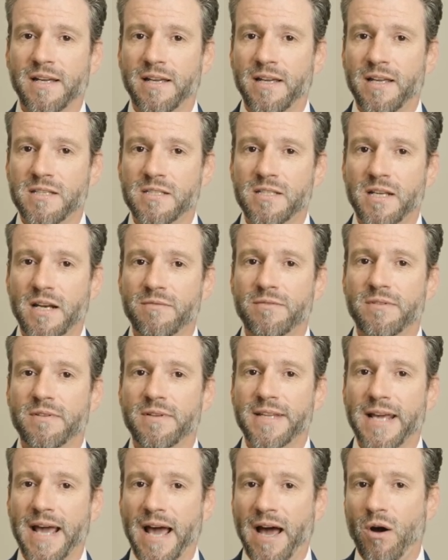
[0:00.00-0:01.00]
instead of
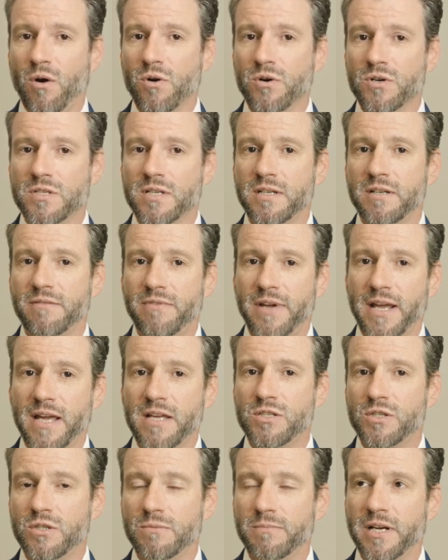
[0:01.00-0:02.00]
the hours in
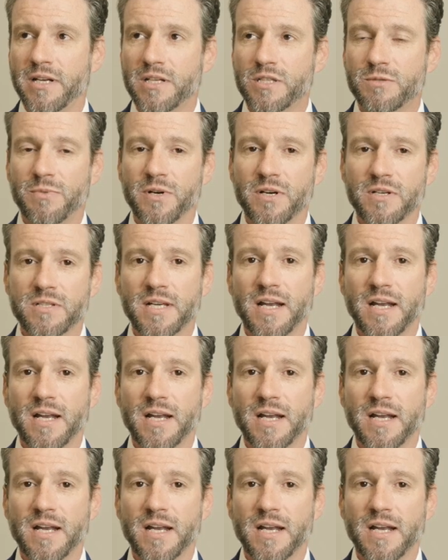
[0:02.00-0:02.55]
advance you might experience